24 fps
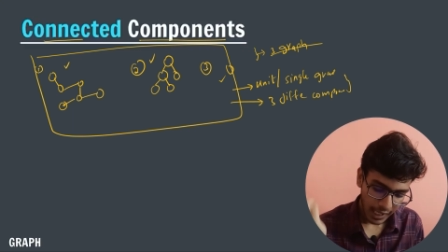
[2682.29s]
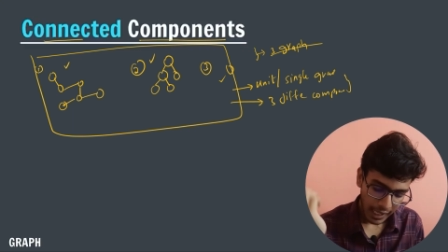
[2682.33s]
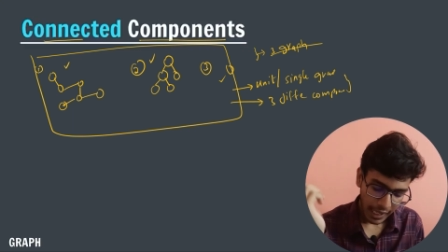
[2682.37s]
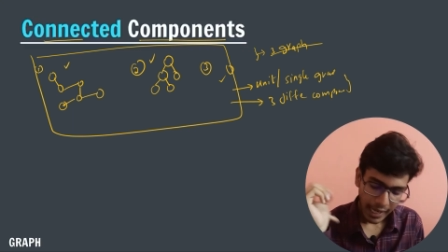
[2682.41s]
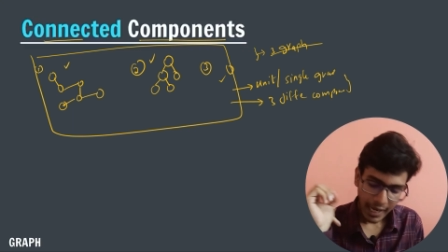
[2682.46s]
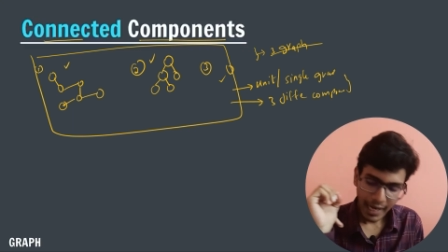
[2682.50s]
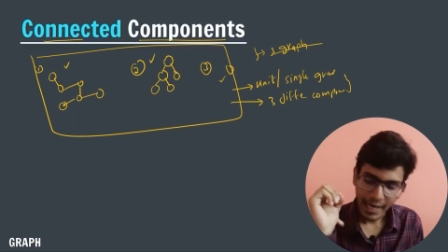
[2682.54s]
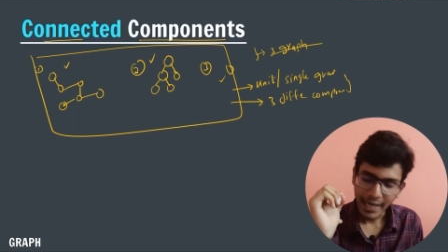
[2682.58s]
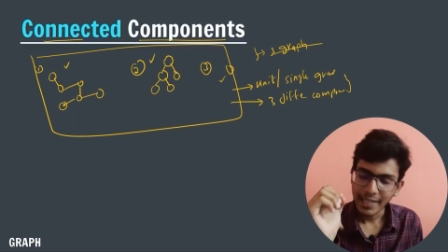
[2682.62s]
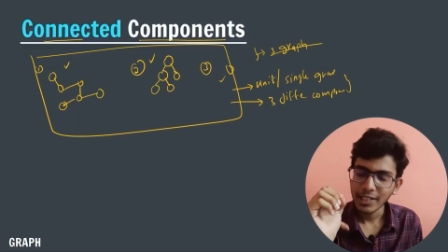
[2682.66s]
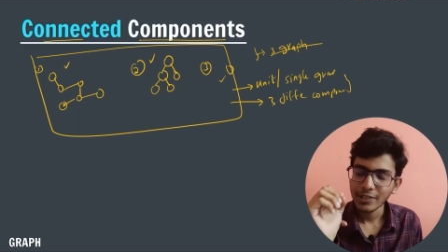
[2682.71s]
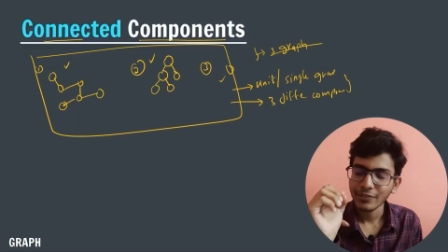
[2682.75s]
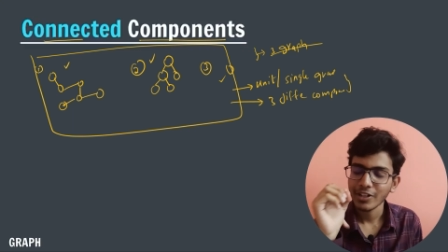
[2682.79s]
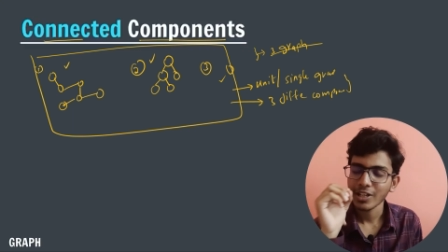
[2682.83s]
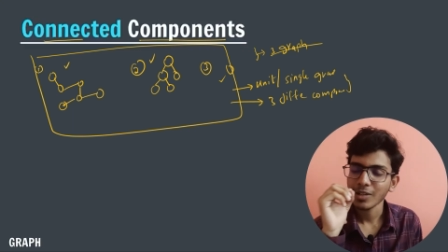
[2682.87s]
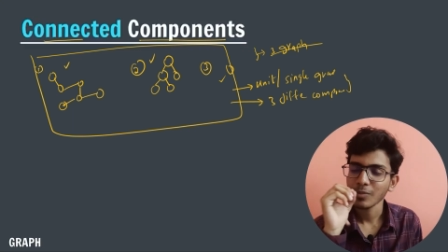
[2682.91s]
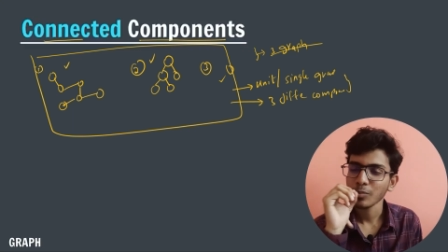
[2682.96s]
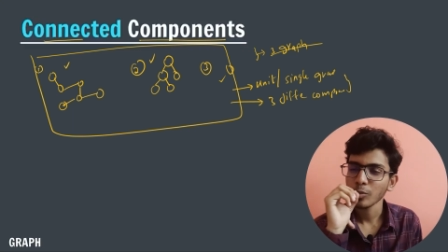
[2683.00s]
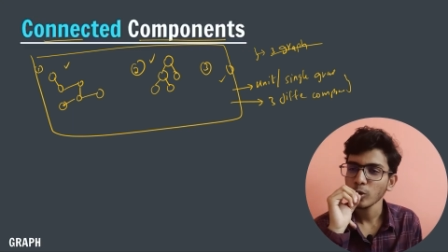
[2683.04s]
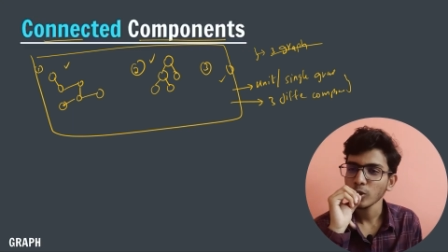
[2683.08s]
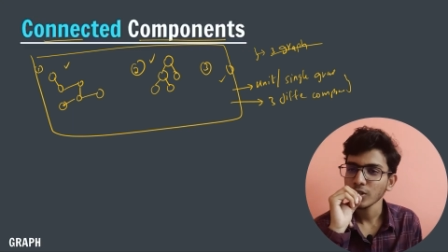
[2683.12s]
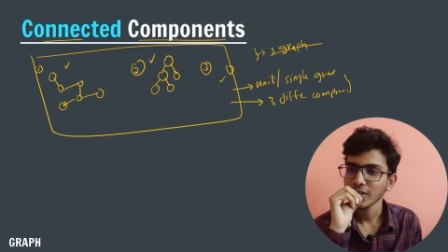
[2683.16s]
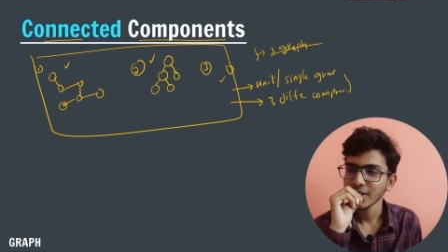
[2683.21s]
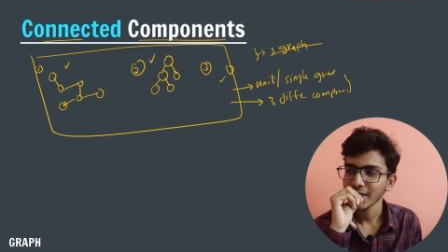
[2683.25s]
And one
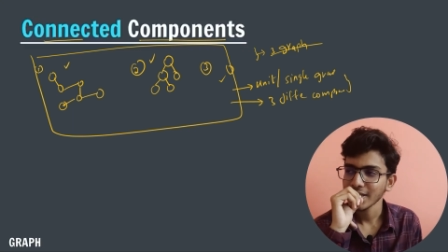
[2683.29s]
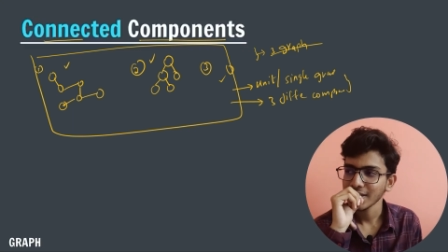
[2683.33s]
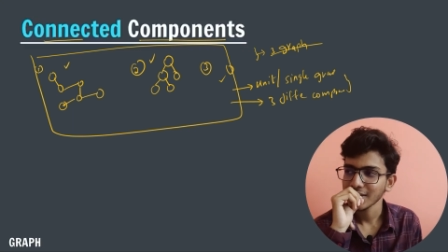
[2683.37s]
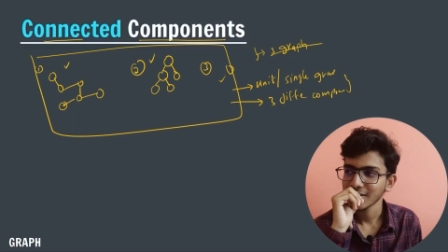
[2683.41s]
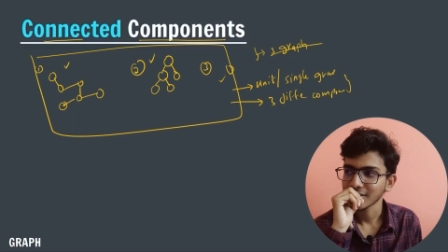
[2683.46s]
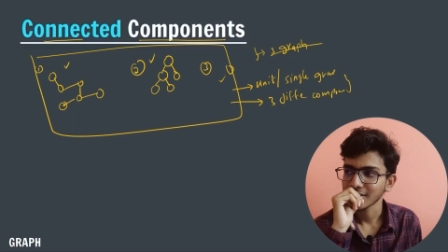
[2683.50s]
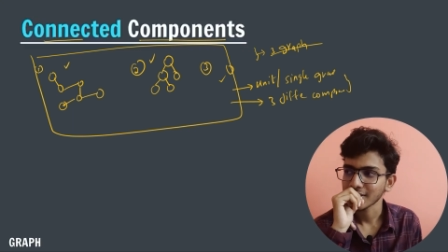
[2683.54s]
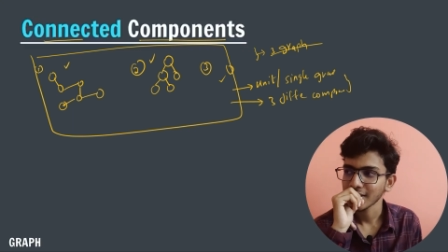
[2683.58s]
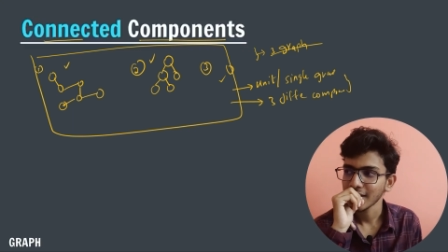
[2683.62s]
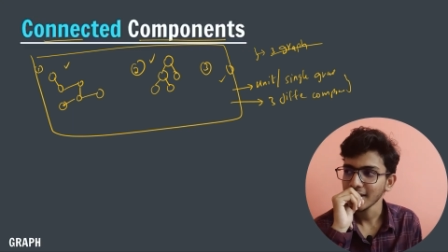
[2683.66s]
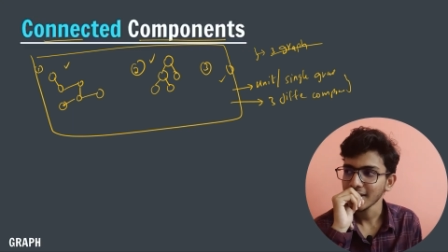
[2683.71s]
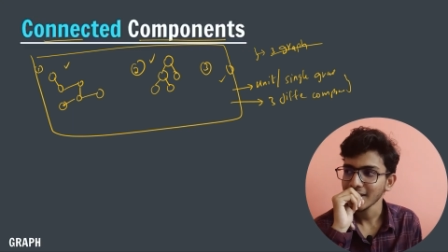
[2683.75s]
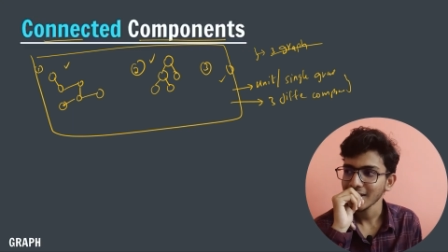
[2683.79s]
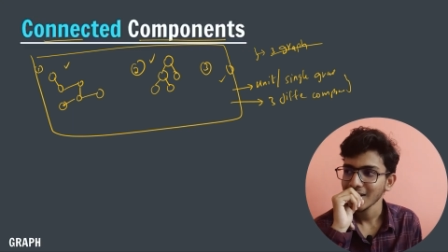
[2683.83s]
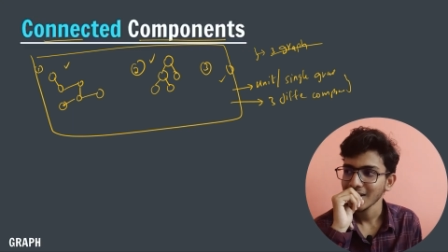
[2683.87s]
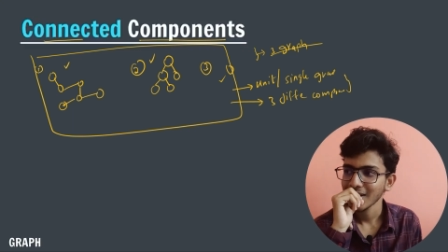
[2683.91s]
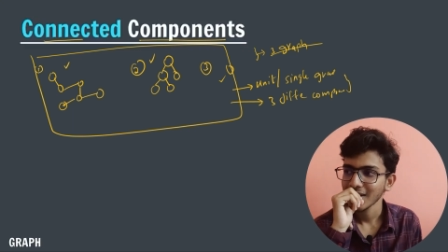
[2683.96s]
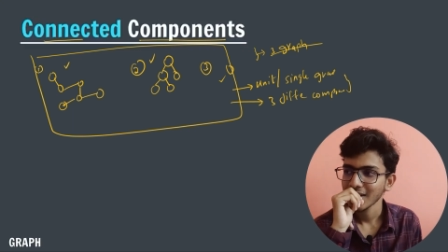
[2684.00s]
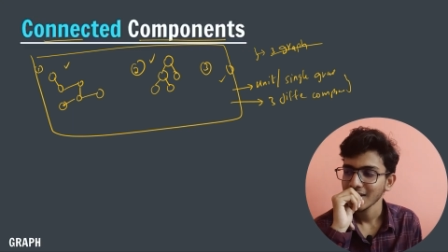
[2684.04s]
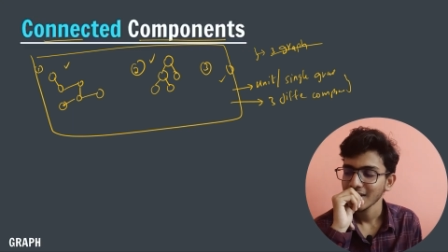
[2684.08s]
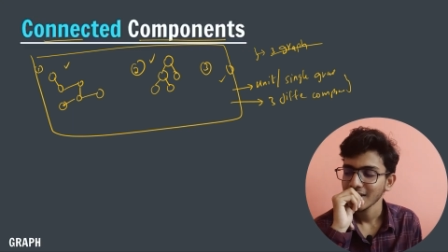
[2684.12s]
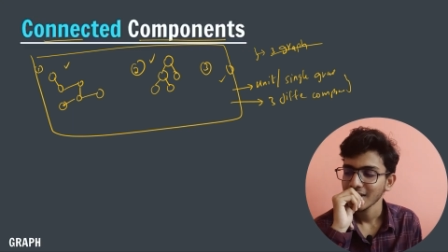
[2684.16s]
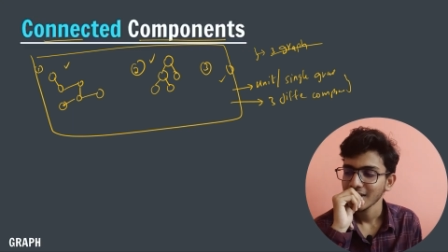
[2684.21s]
more thing is that